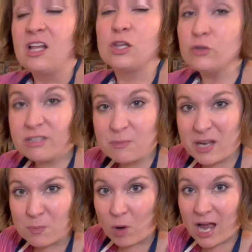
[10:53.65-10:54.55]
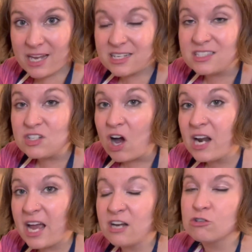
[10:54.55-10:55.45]
Learning to bake bread is
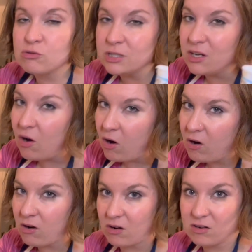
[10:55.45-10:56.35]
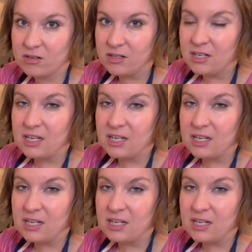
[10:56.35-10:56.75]
not actually hard.